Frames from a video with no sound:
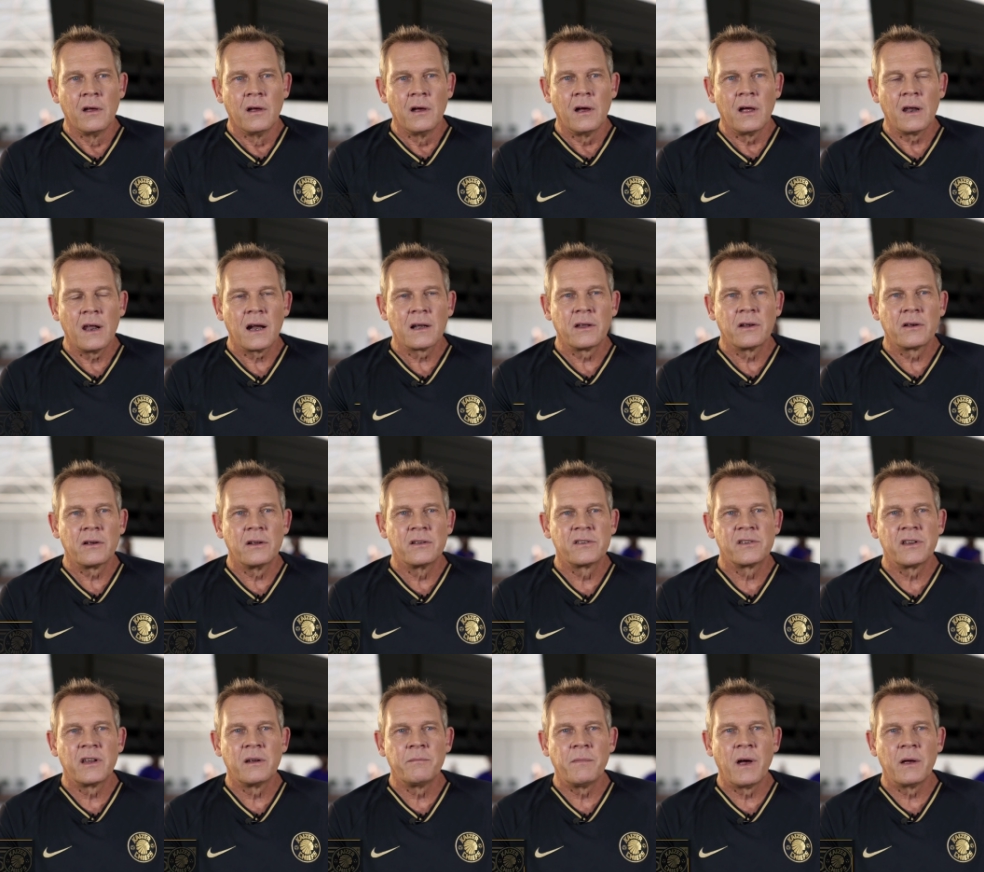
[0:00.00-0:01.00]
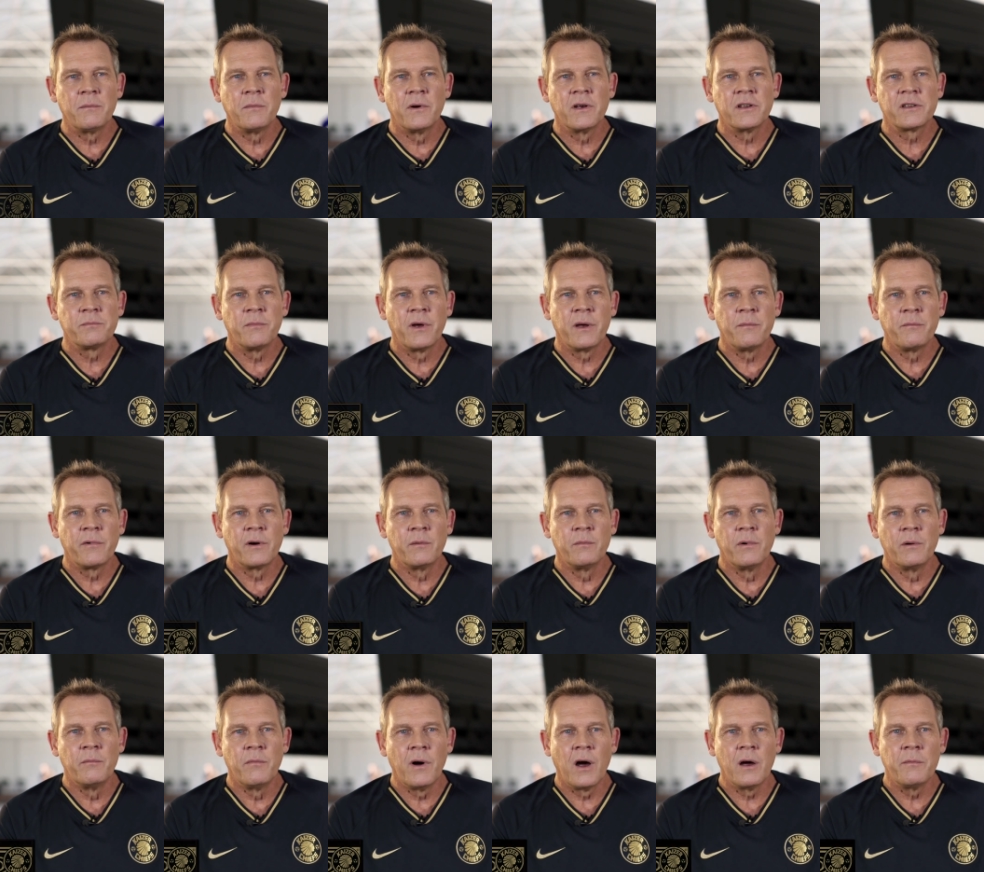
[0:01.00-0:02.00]
I like to consider my most
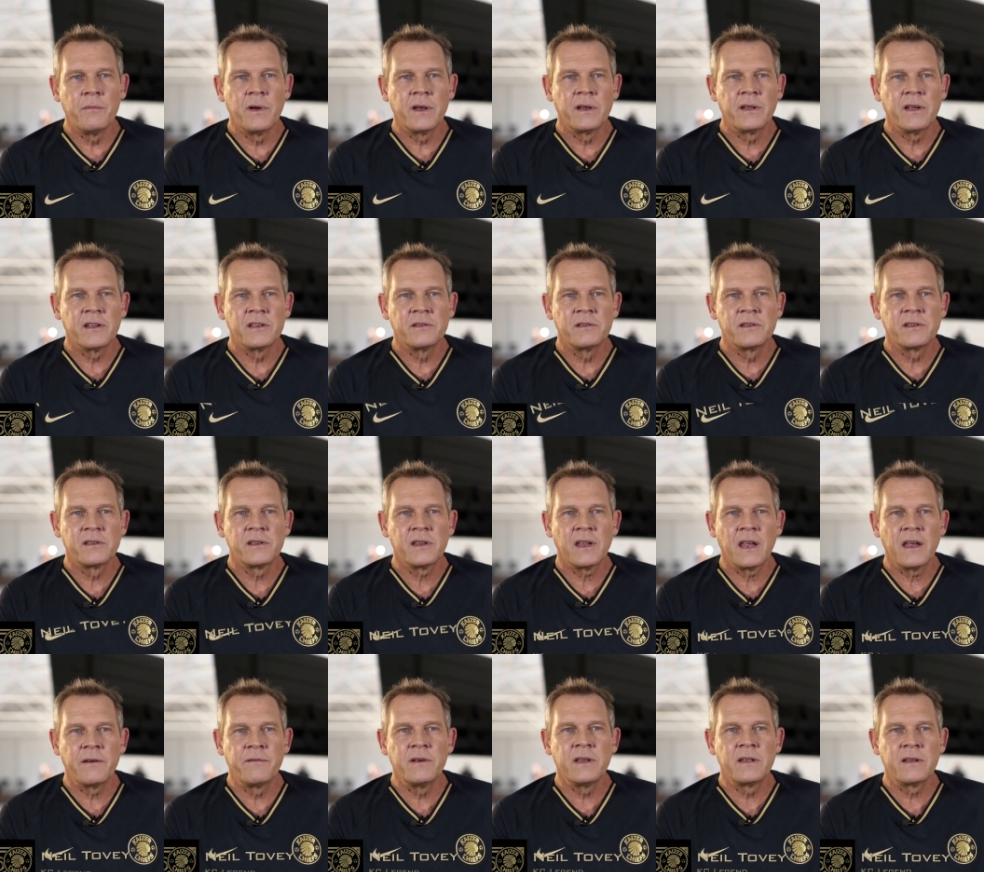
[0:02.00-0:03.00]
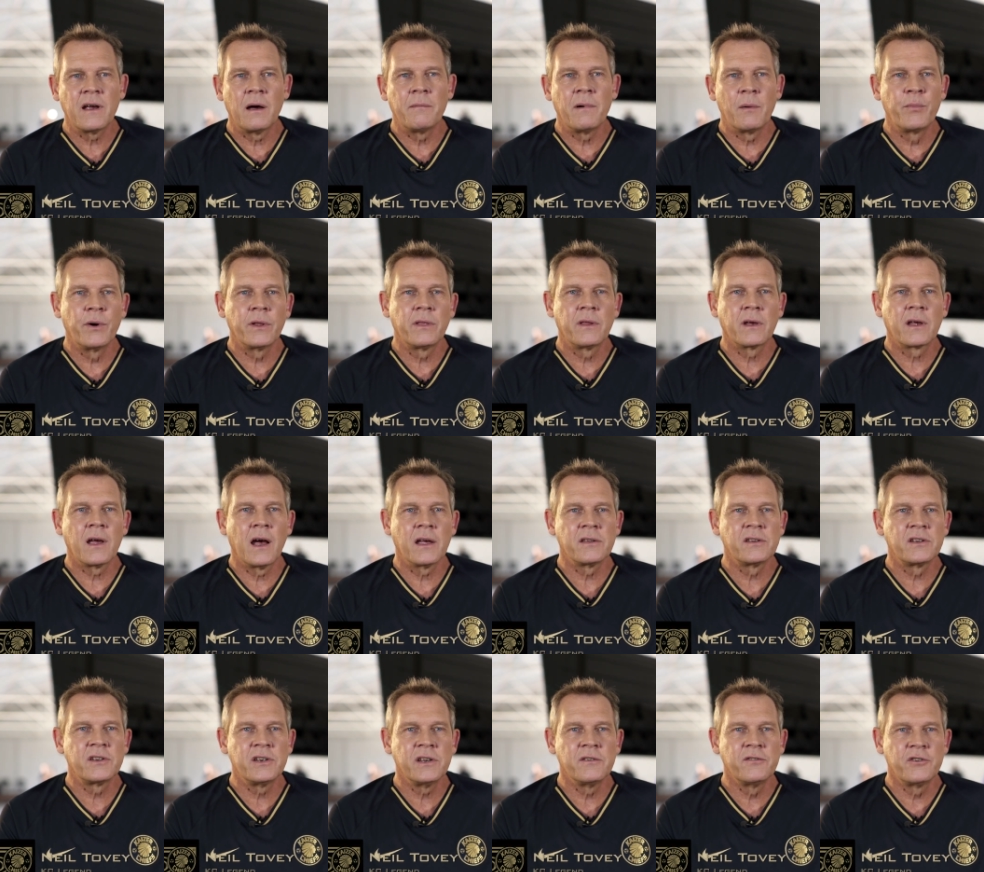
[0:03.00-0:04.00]
memorable moment as every time I put the
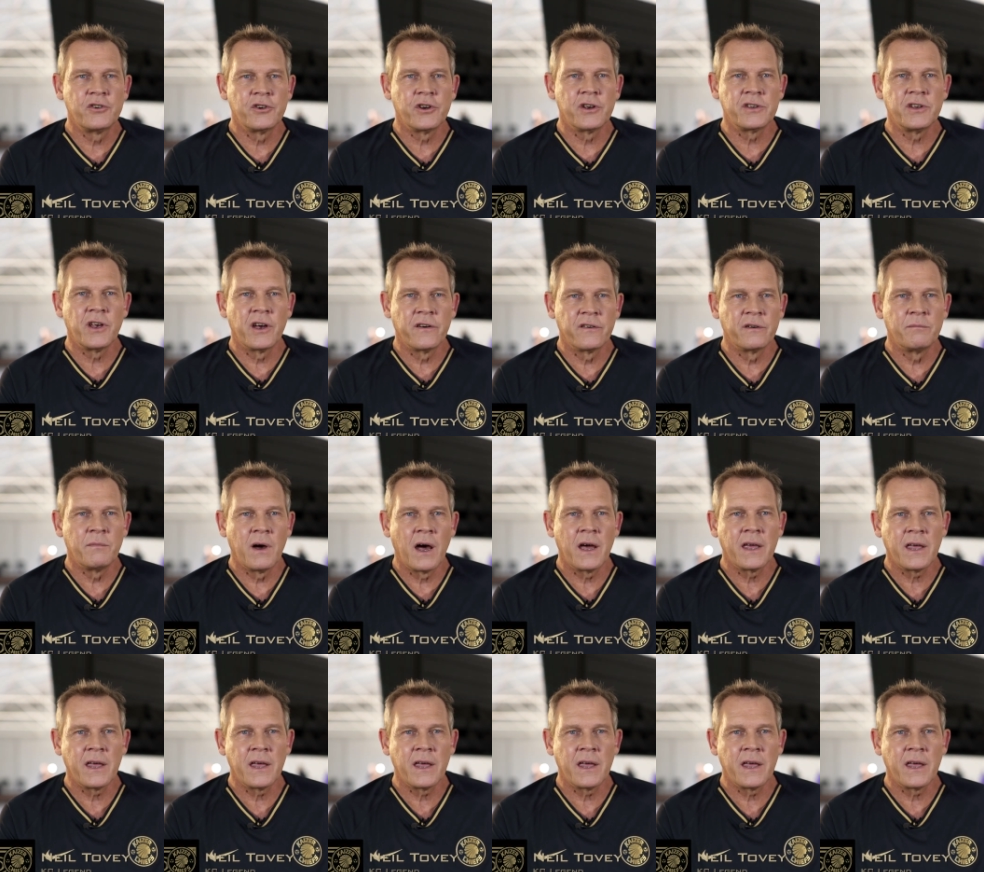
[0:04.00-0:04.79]
Kaizer Chiefs jersey over my